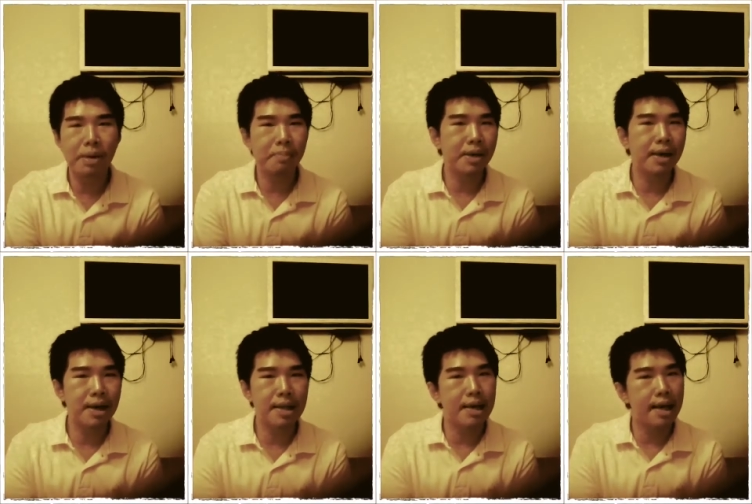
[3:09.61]
I'm
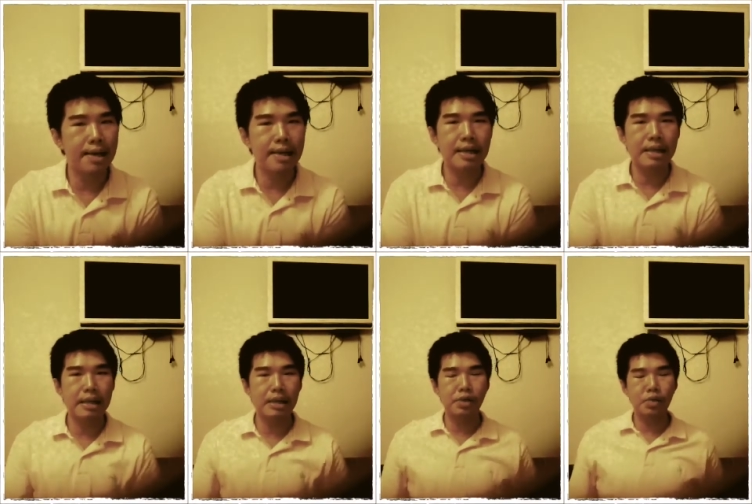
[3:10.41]
kind of
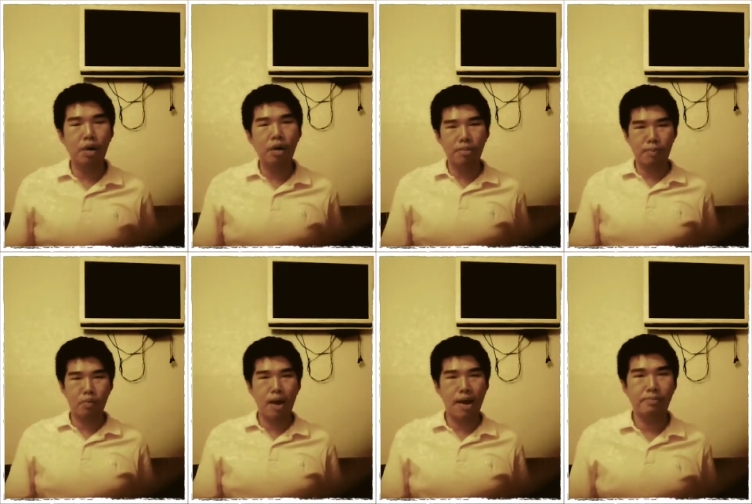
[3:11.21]
addicted to all the
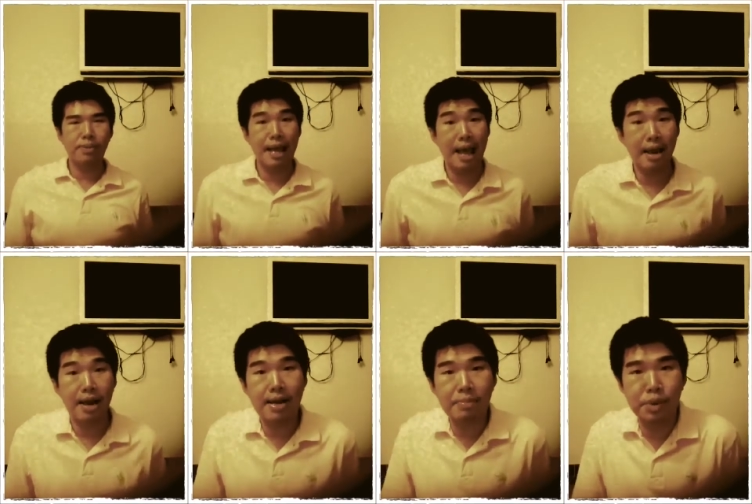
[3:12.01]
programs, and
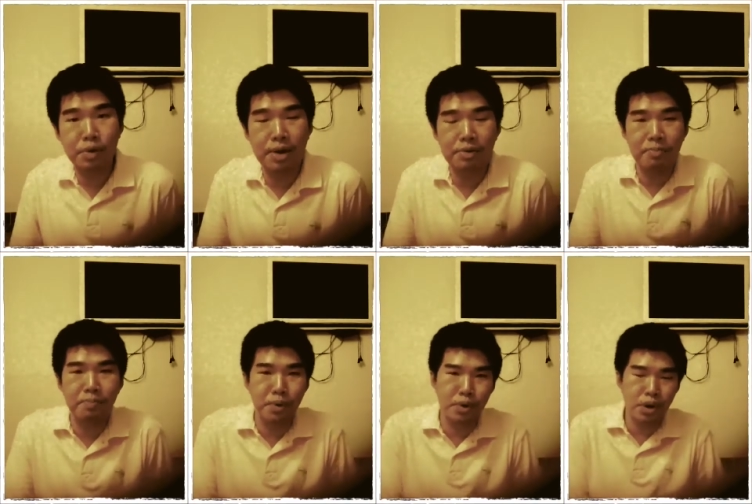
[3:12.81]
I've tried to
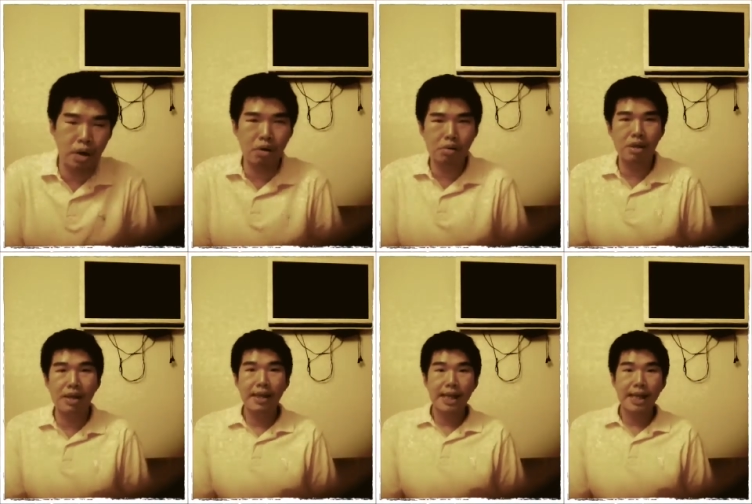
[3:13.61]
push all